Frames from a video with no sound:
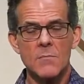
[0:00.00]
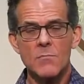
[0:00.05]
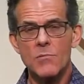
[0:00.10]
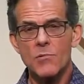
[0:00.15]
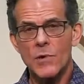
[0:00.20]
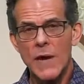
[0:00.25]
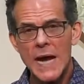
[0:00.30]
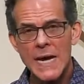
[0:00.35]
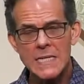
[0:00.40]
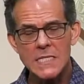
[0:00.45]

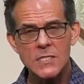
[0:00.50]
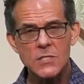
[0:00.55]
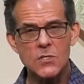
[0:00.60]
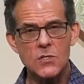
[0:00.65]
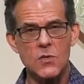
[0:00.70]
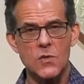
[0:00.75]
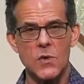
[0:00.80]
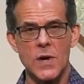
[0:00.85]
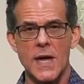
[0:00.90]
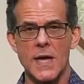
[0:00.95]

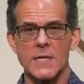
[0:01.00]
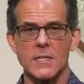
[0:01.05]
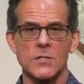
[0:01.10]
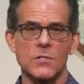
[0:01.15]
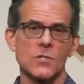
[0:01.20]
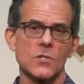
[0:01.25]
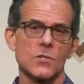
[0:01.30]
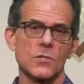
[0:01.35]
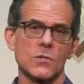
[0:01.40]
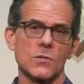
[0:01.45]
Practice
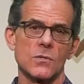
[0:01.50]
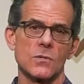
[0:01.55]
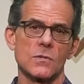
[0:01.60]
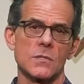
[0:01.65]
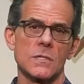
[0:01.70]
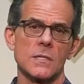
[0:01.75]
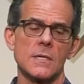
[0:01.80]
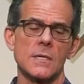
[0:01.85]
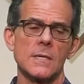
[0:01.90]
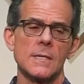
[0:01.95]
gratitude.